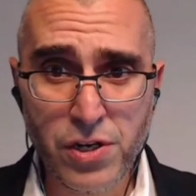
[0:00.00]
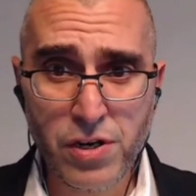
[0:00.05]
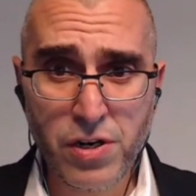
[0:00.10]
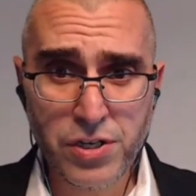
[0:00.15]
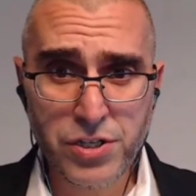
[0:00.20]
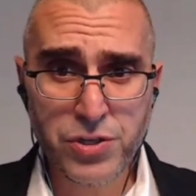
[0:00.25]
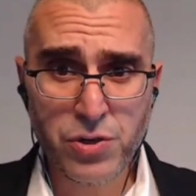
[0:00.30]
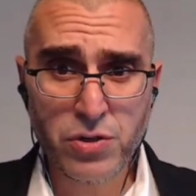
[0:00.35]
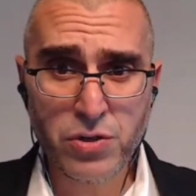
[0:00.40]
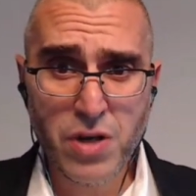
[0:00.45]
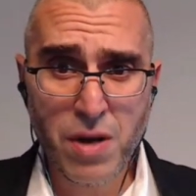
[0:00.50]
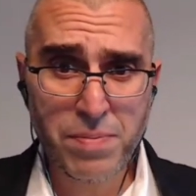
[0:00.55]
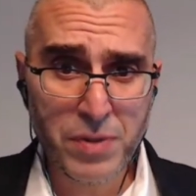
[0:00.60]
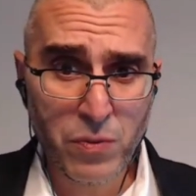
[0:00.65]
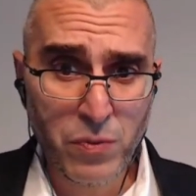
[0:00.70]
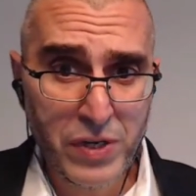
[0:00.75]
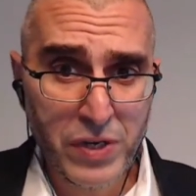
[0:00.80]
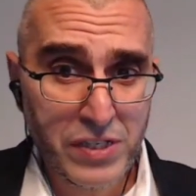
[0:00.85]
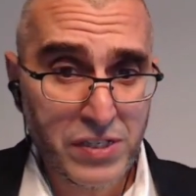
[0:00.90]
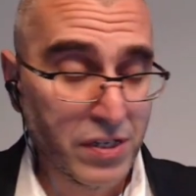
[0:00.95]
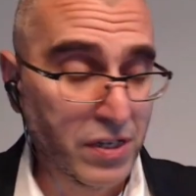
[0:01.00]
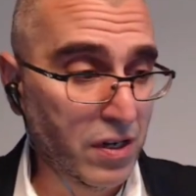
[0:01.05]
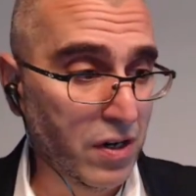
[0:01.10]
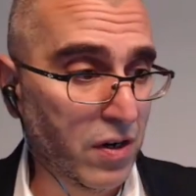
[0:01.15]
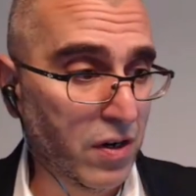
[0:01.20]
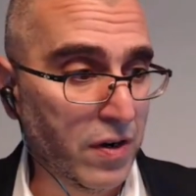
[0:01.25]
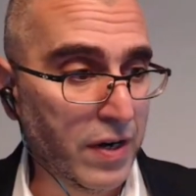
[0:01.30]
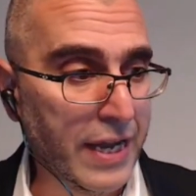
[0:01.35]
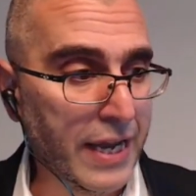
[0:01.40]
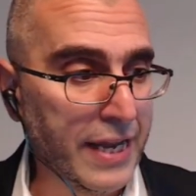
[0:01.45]
on our show a couple of weeks
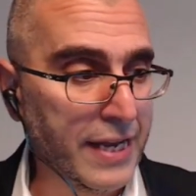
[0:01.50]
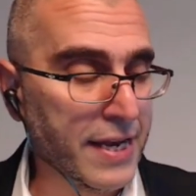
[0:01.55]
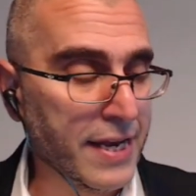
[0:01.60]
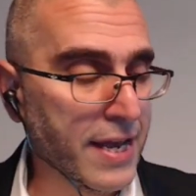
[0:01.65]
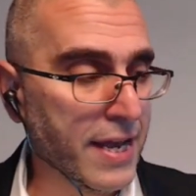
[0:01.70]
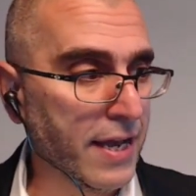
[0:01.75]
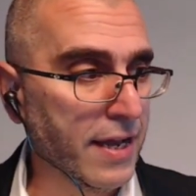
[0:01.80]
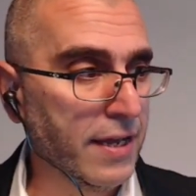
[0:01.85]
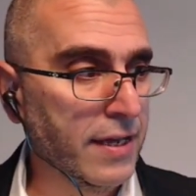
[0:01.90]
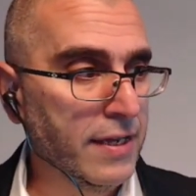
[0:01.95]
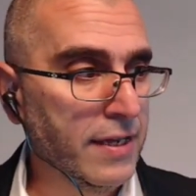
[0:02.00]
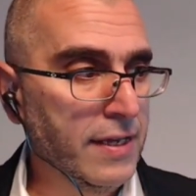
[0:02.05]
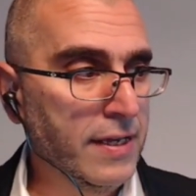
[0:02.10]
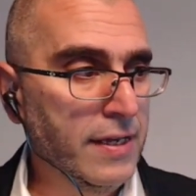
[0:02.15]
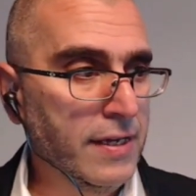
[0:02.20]
ago, and uh,